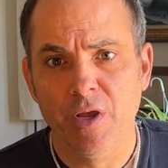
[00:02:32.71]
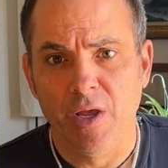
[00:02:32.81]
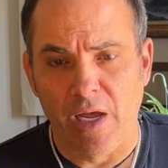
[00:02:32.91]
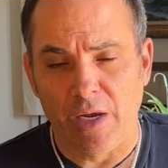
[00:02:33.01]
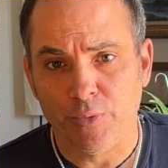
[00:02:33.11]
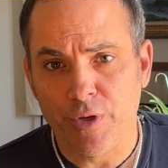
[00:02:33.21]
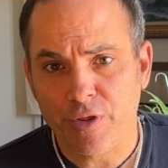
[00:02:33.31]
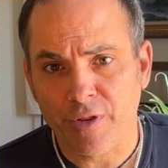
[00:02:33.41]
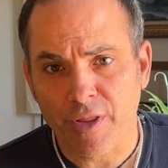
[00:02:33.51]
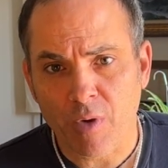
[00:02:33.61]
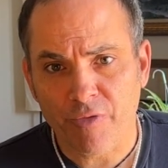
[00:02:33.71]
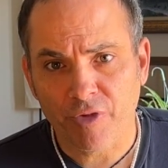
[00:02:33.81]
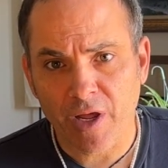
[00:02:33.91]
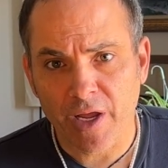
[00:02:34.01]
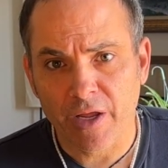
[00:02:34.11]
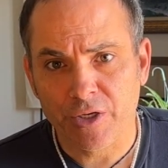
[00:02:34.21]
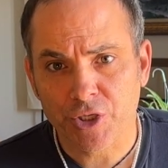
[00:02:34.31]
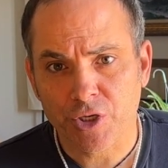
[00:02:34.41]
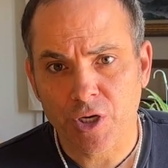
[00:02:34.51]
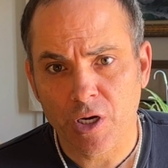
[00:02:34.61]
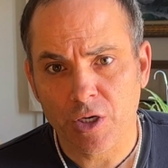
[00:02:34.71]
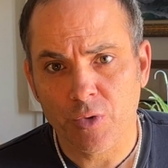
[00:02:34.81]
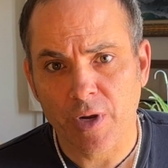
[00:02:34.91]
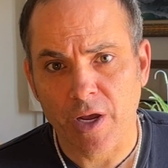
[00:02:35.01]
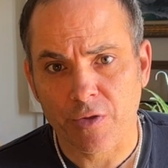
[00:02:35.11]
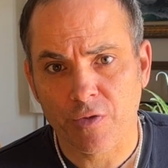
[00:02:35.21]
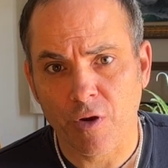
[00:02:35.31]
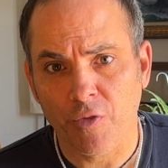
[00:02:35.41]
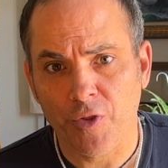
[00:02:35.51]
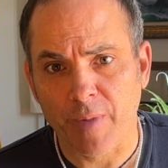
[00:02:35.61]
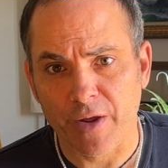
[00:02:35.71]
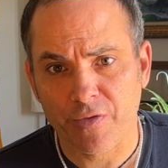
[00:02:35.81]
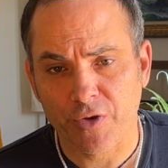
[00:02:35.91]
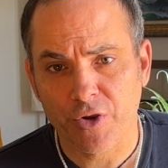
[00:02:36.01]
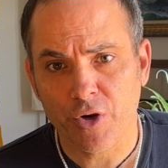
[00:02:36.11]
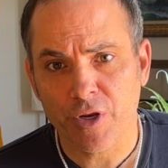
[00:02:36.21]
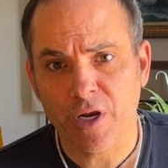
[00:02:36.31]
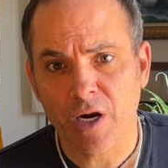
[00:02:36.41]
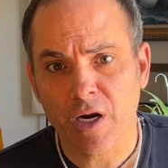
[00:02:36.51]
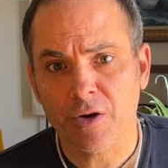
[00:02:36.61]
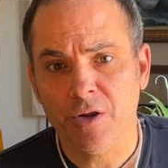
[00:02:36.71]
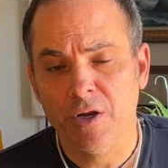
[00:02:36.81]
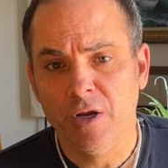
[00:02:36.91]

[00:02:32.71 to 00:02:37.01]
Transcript: I recently, while flying in Chicago, got assaulted by a security guard.